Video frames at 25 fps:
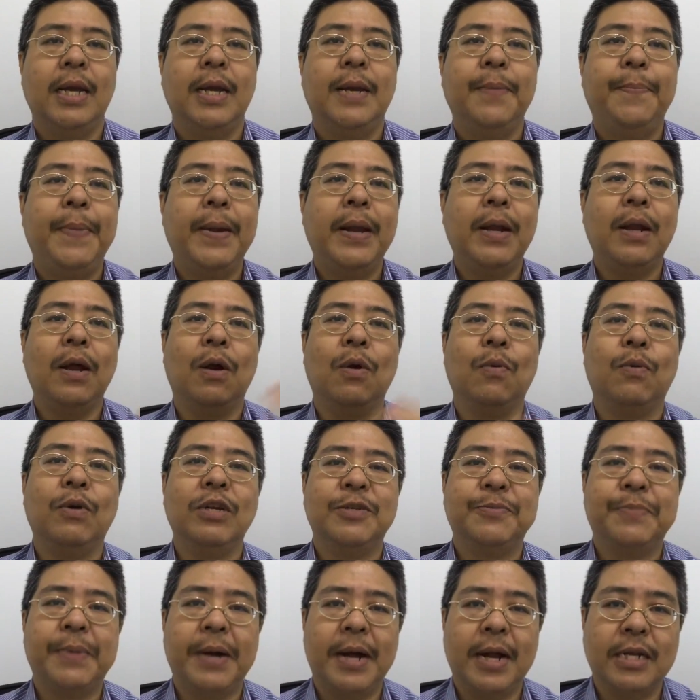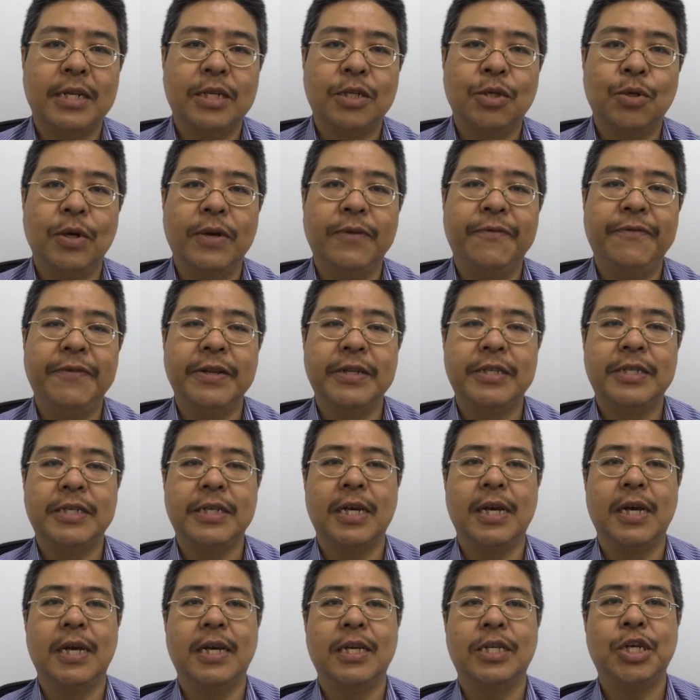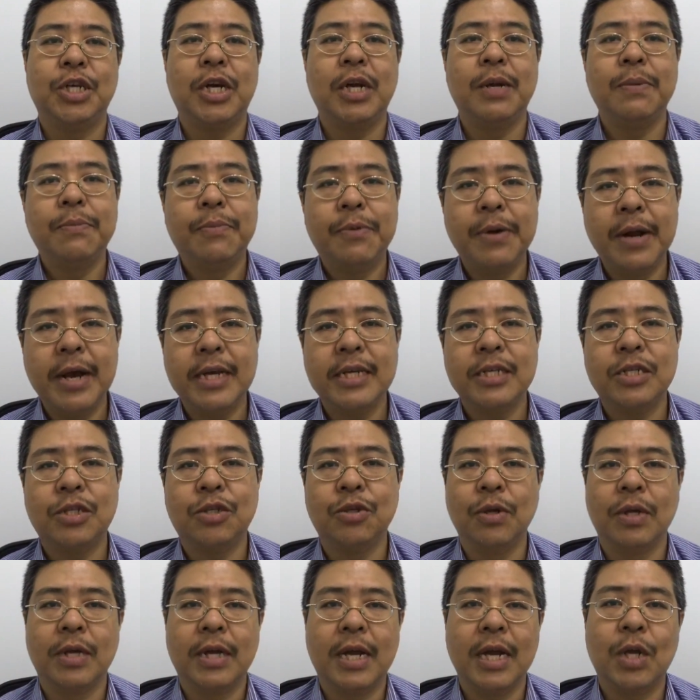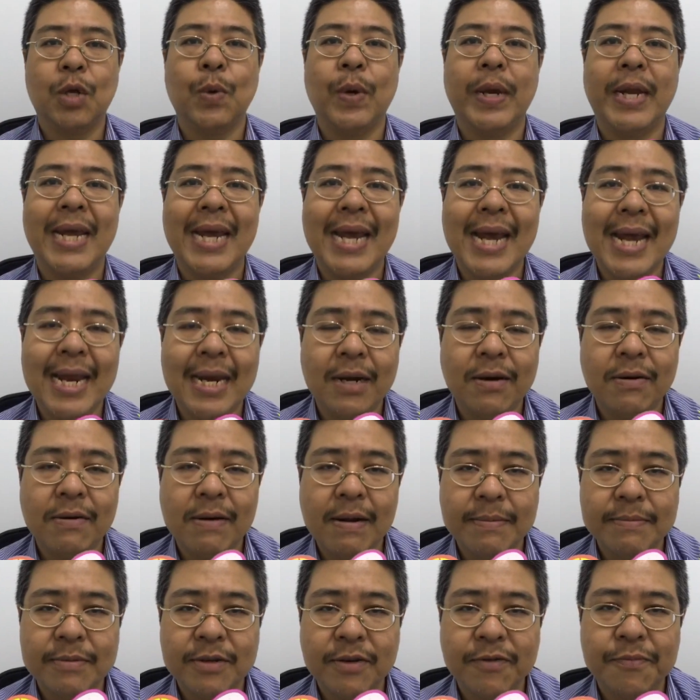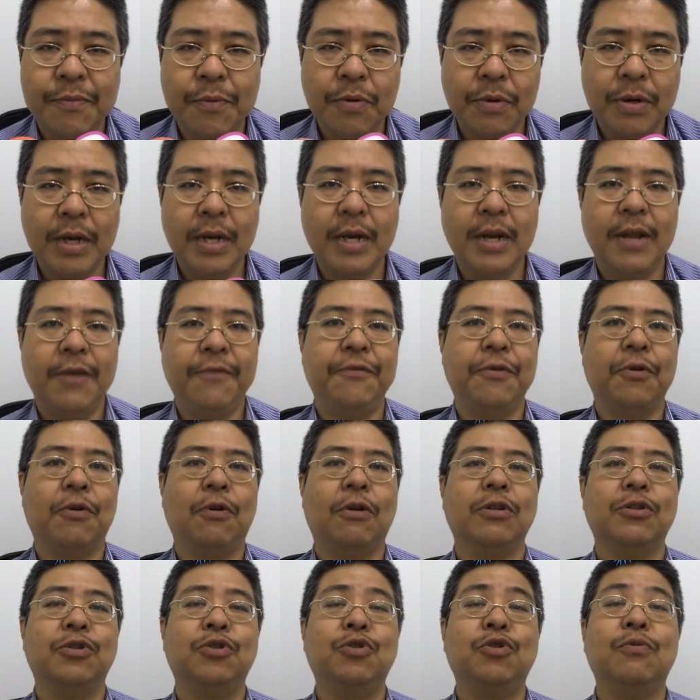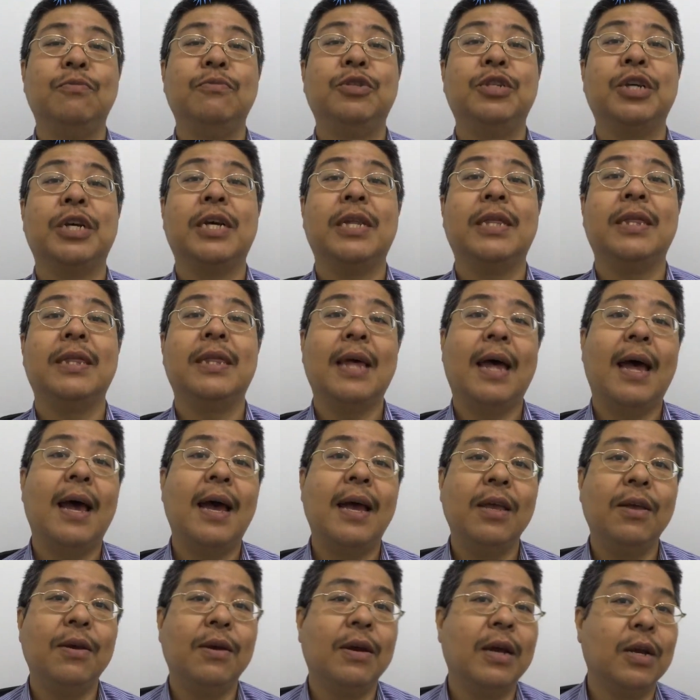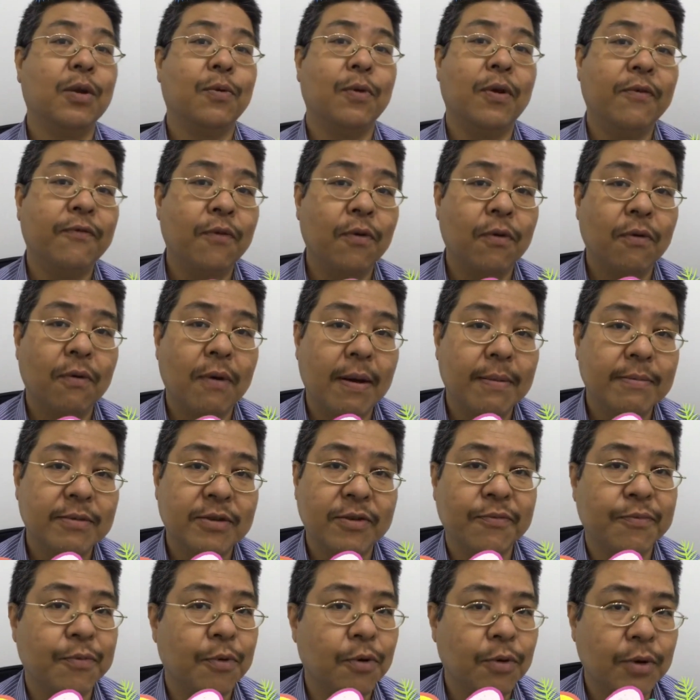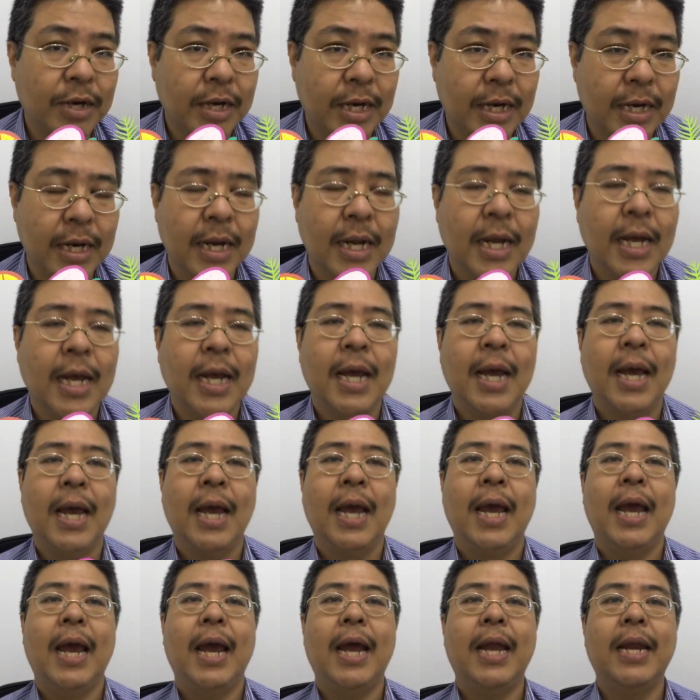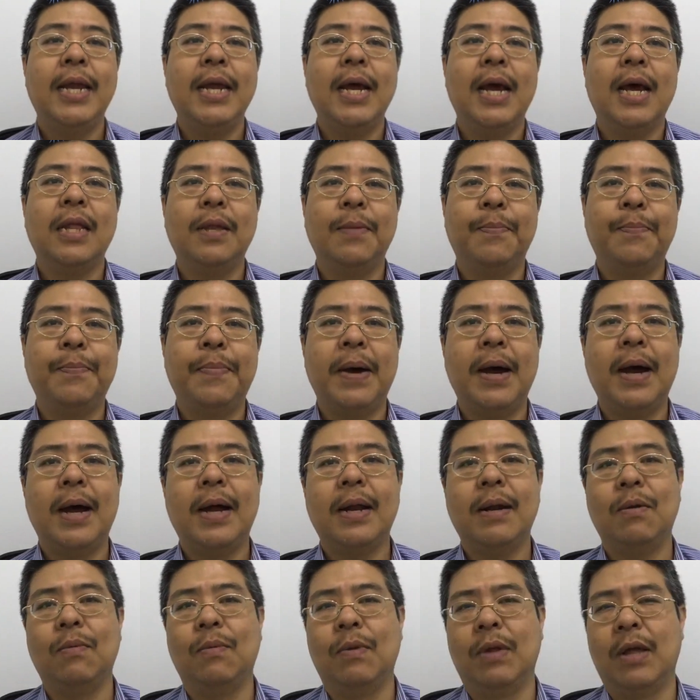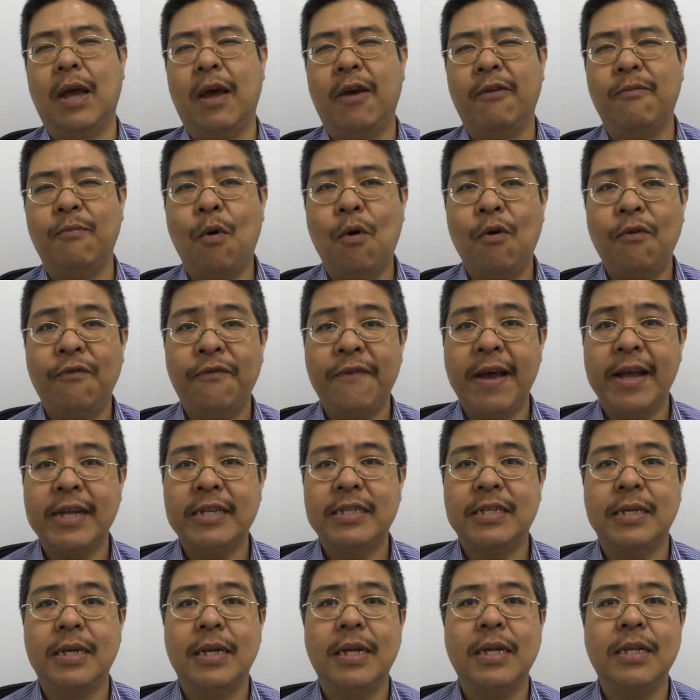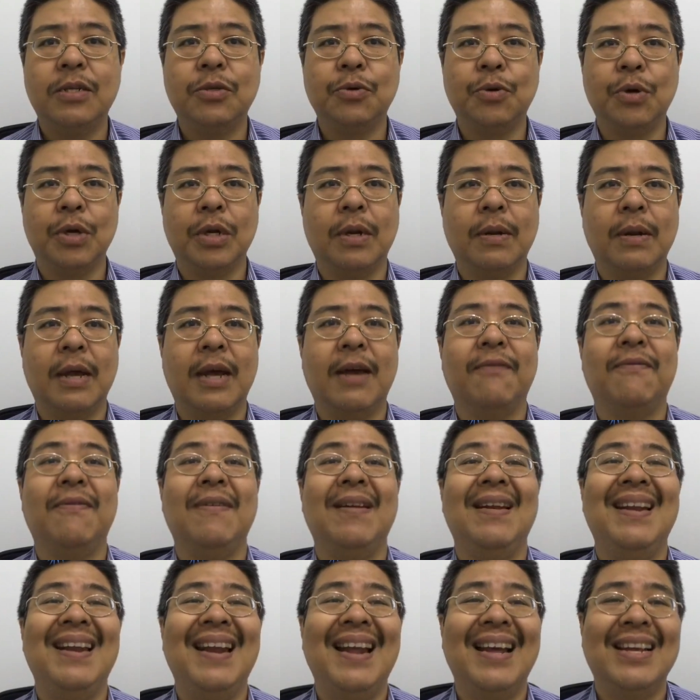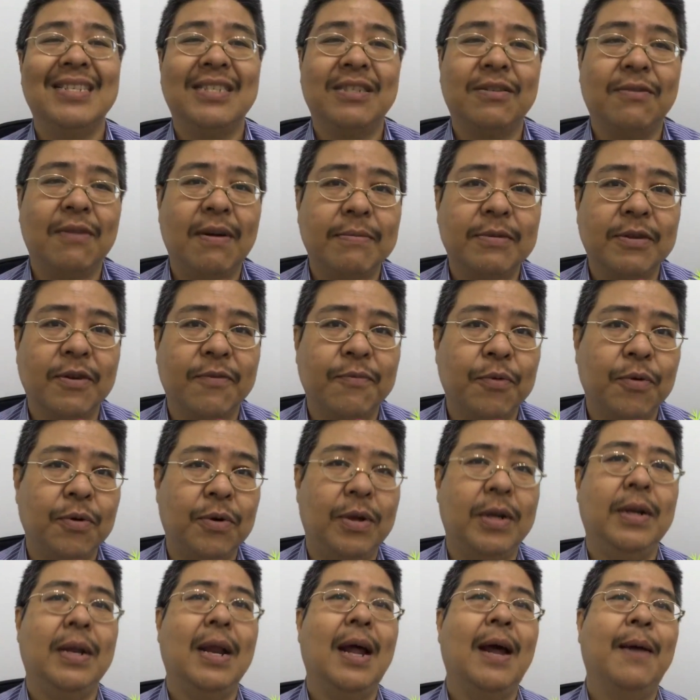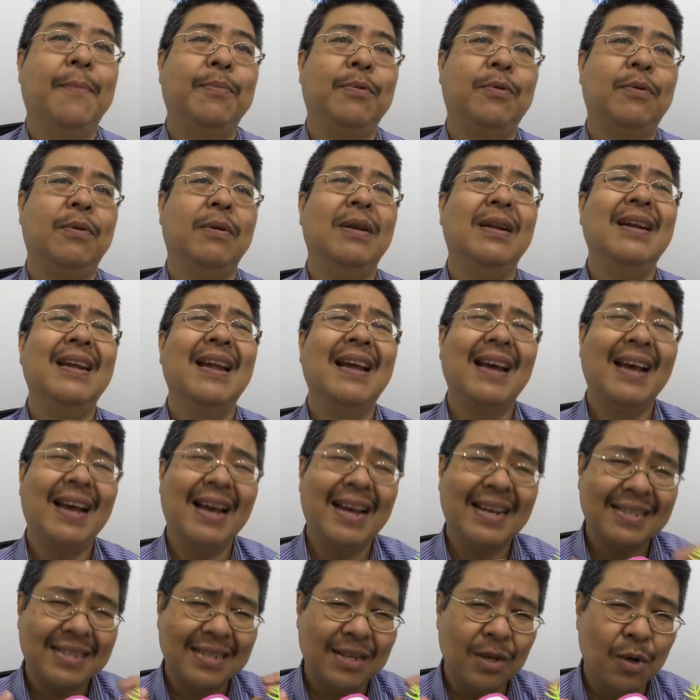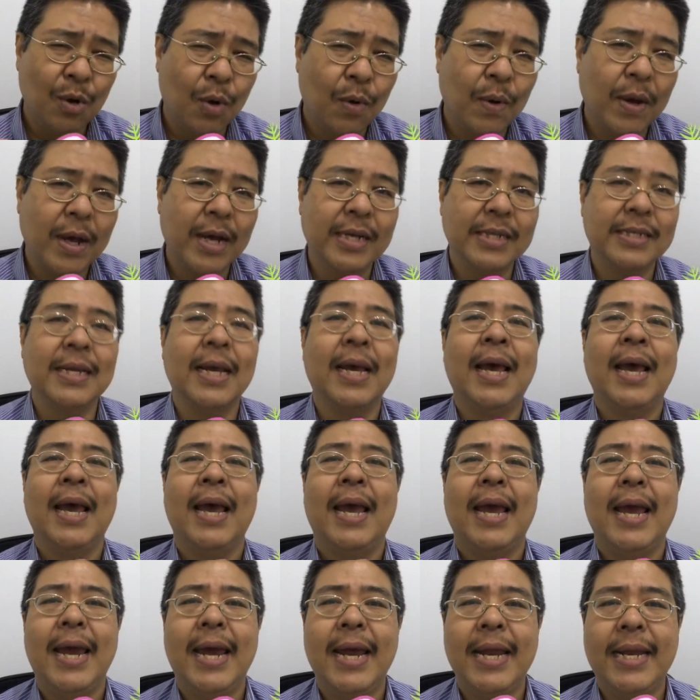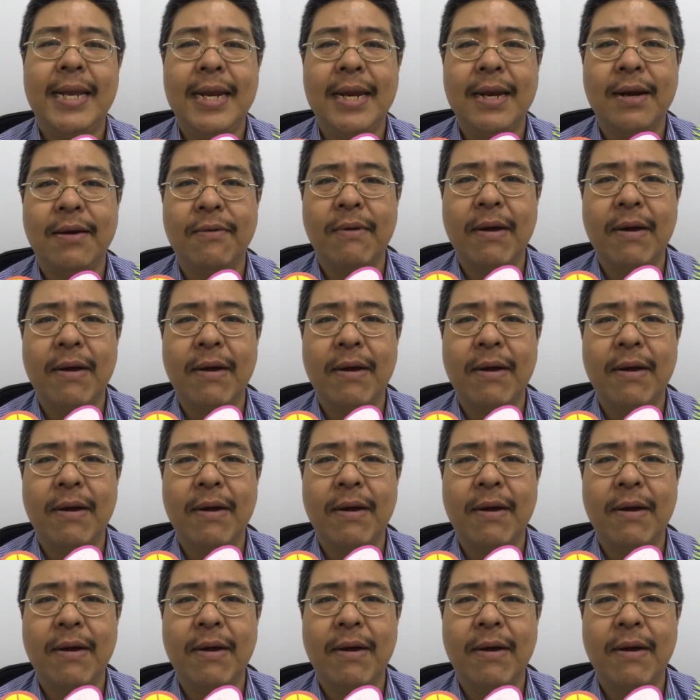depending on which part. So if it's a chicken breast, you'll get 28 grams of protein. If you consume chicken thigh, you get 24 grams of protein. Any other part will have more fats in it, so it'll have less grams of protein, up as low as 18